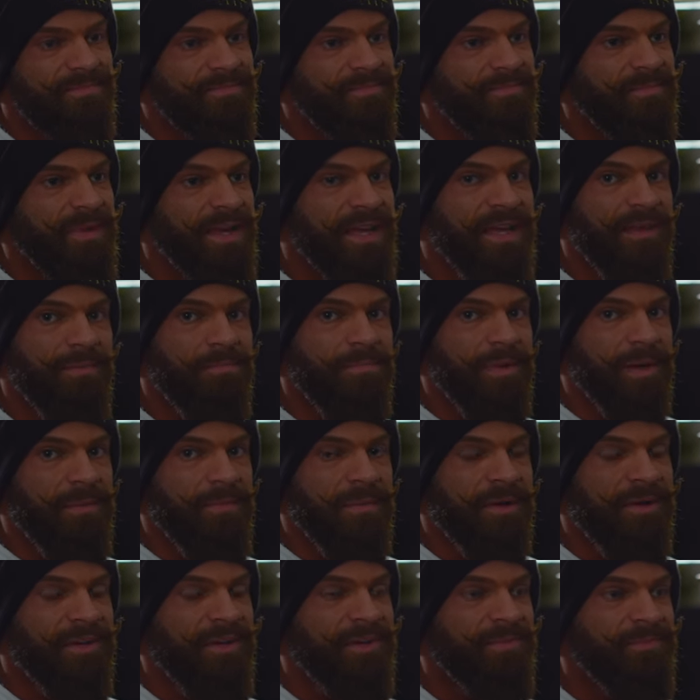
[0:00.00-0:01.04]
making big
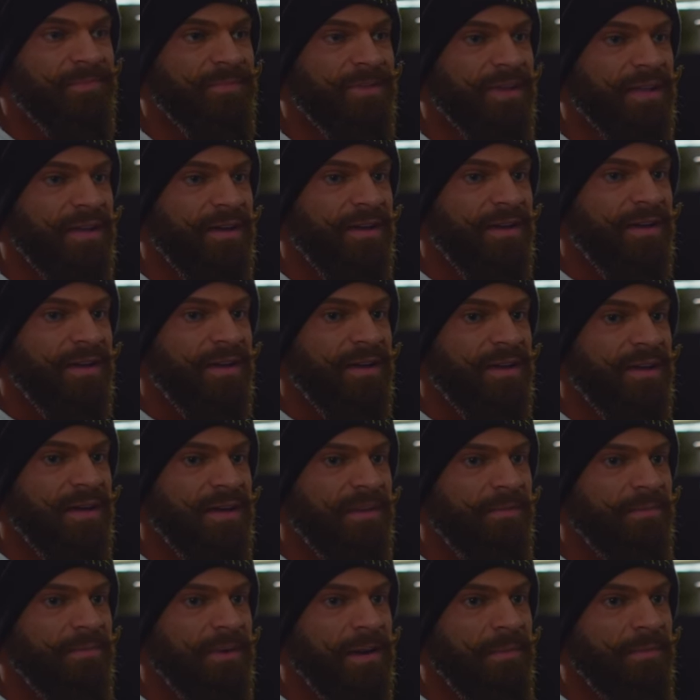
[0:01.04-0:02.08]
money,
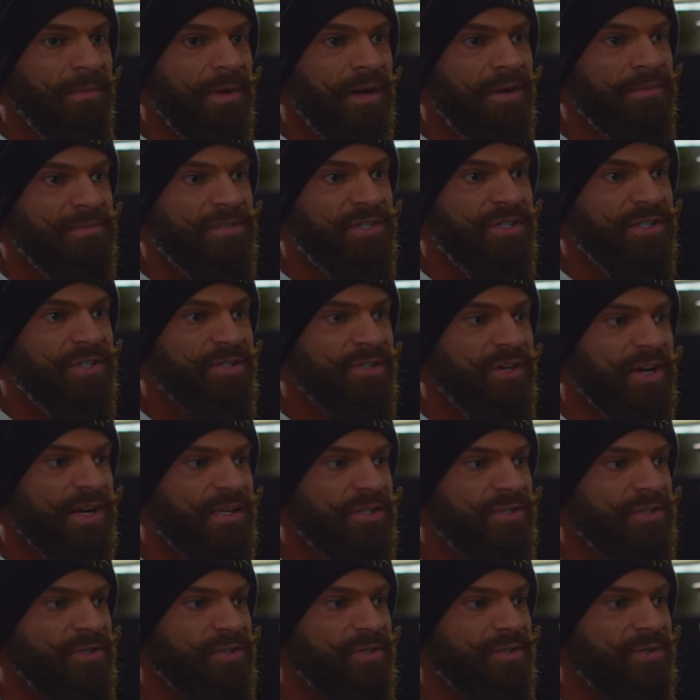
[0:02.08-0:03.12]
and my mom, she
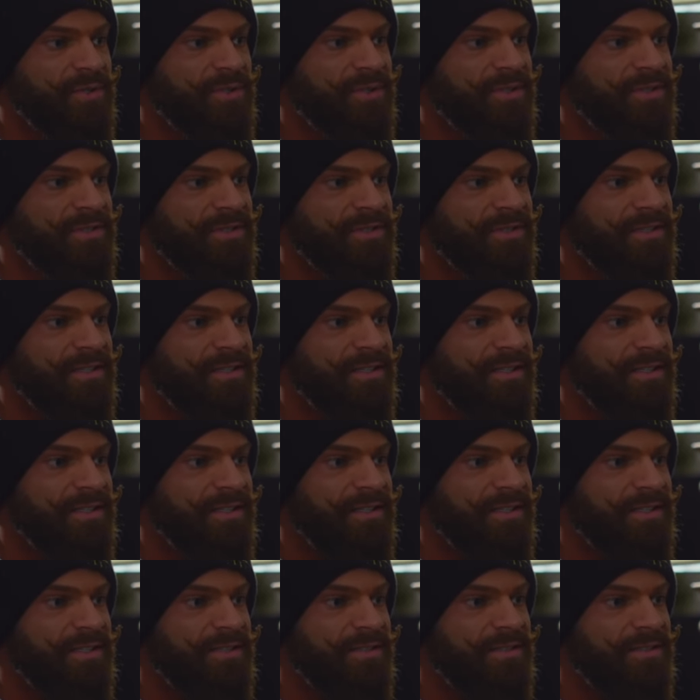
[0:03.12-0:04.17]
tried to
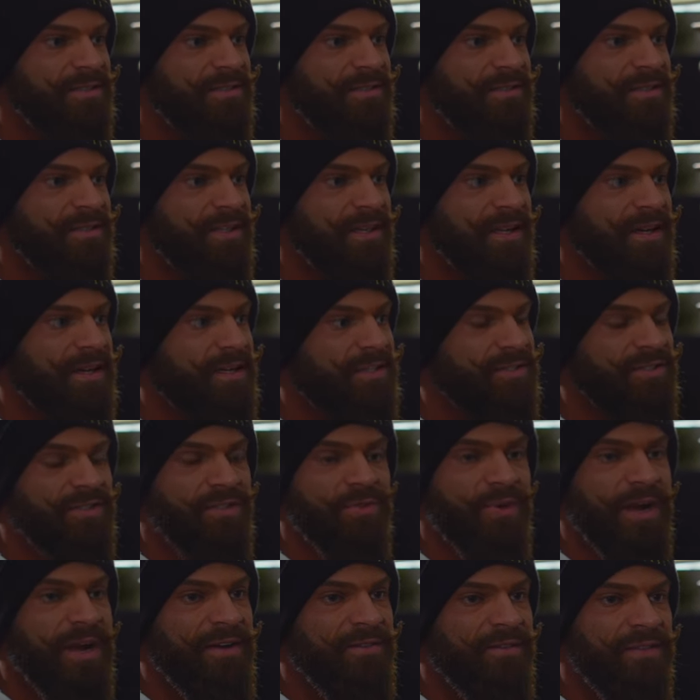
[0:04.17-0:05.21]

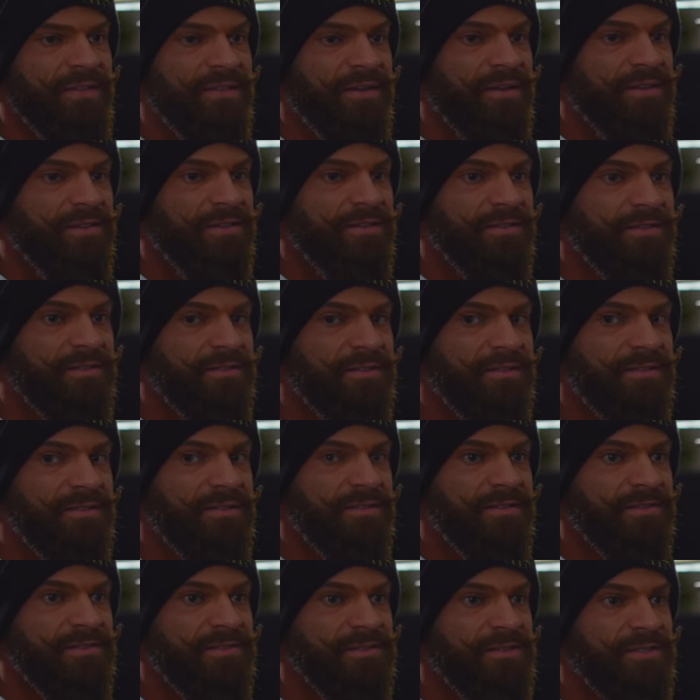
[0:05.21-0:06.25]
do everything,
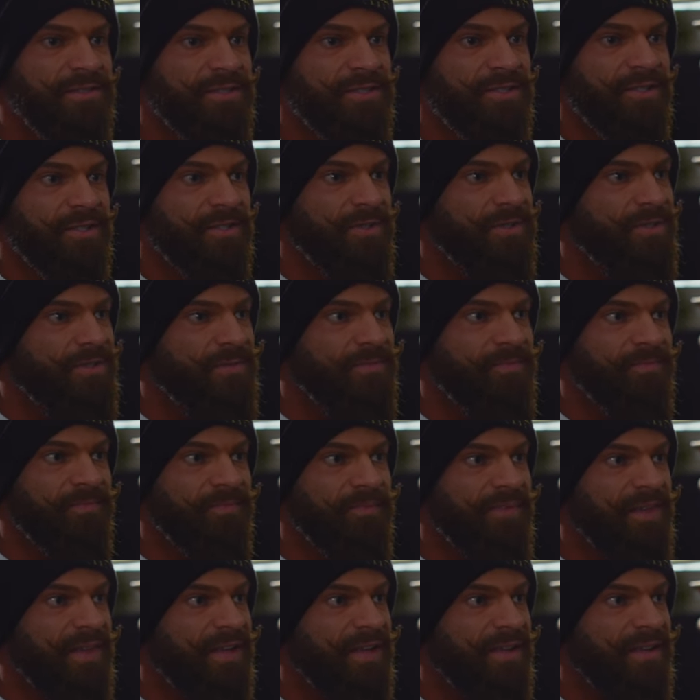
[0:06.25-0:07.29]
so
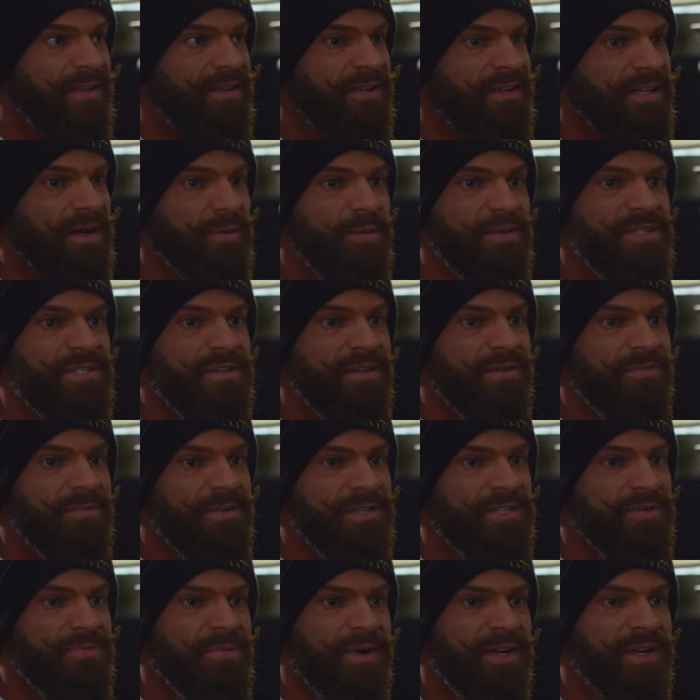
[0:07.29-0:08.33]
there was not
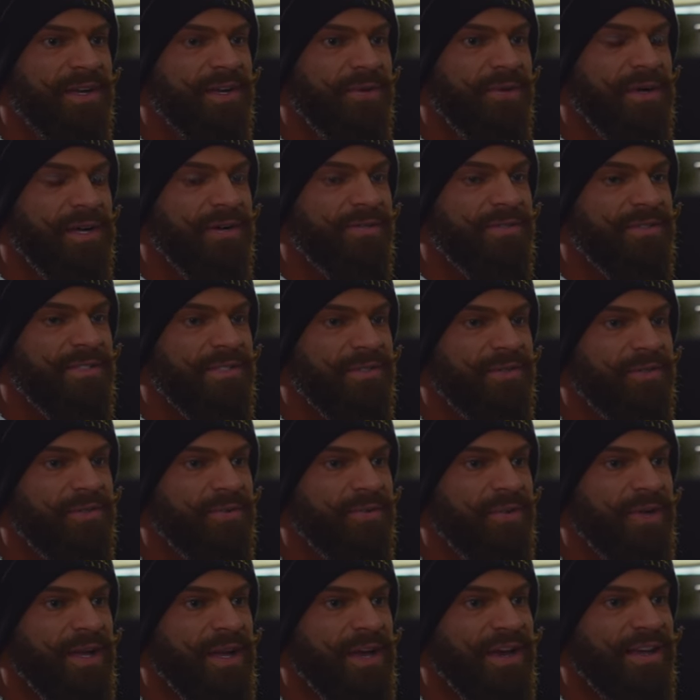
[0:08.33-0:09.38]
much money around, so
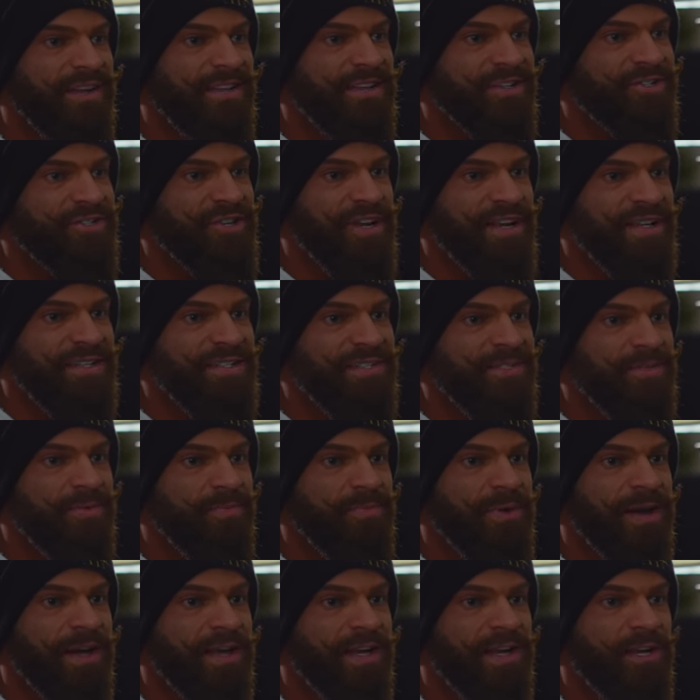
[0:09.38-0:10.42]
we had the chance to
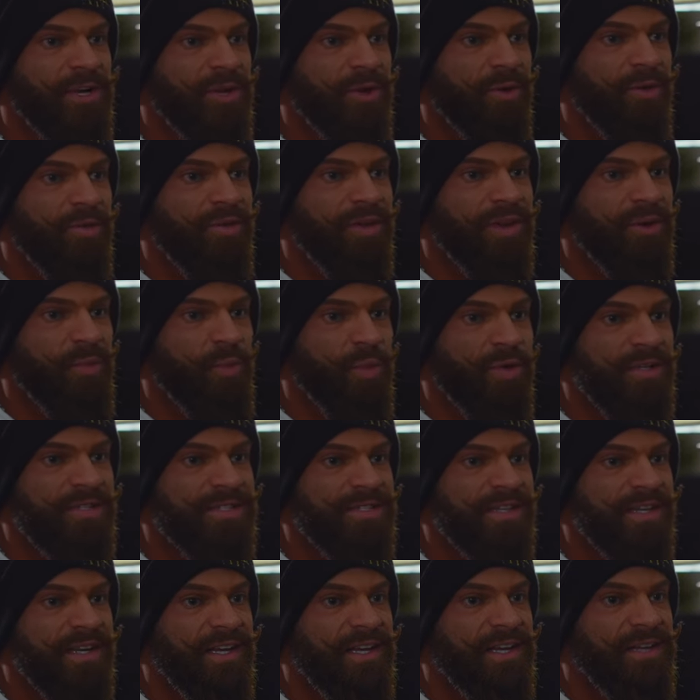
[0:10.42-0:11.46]
buy clothing
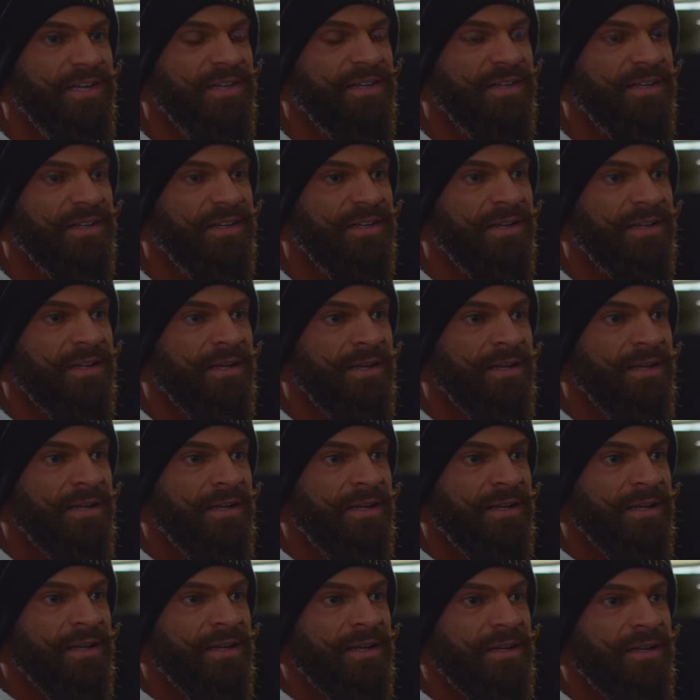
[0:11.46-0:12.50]
once a year,
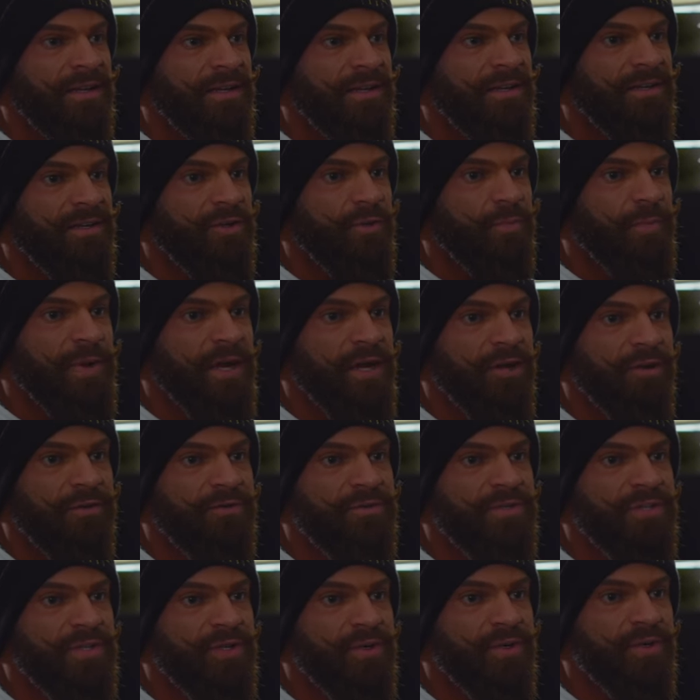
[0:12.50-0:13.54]
a new pair of
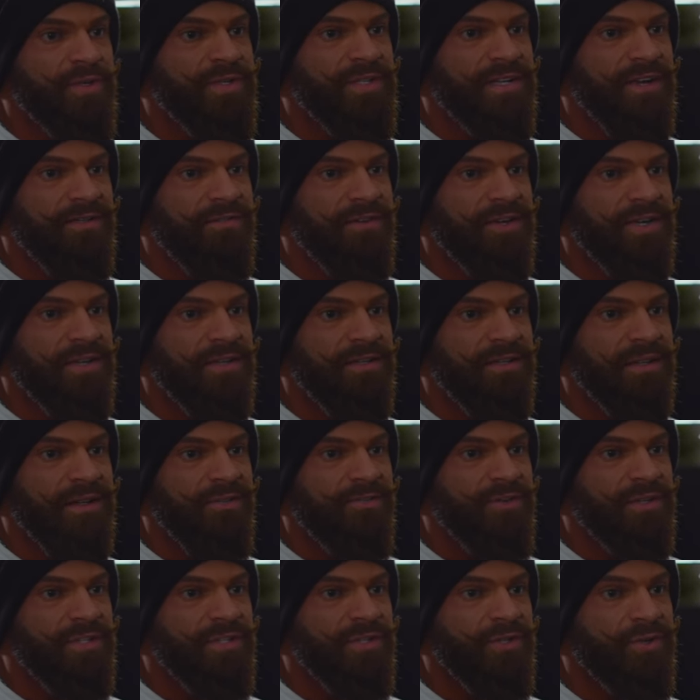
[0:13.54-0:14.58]
shoes every
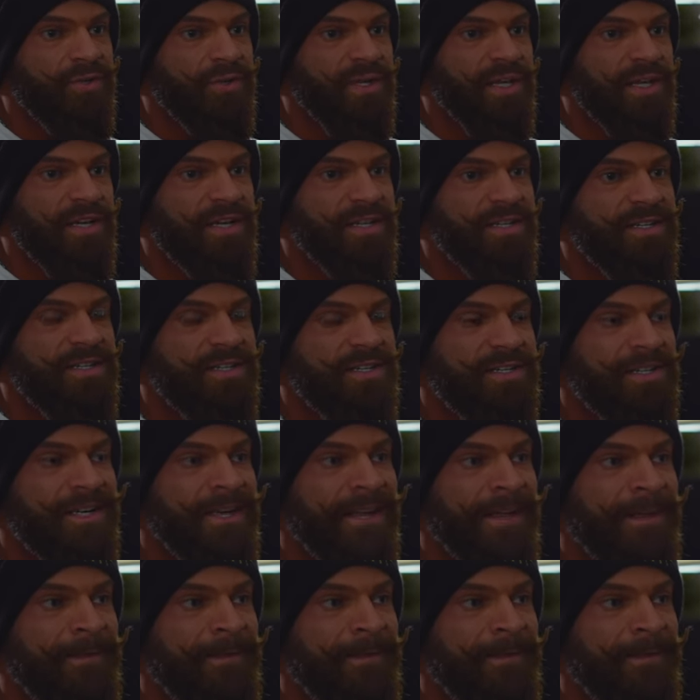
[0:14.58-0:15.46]
2 years.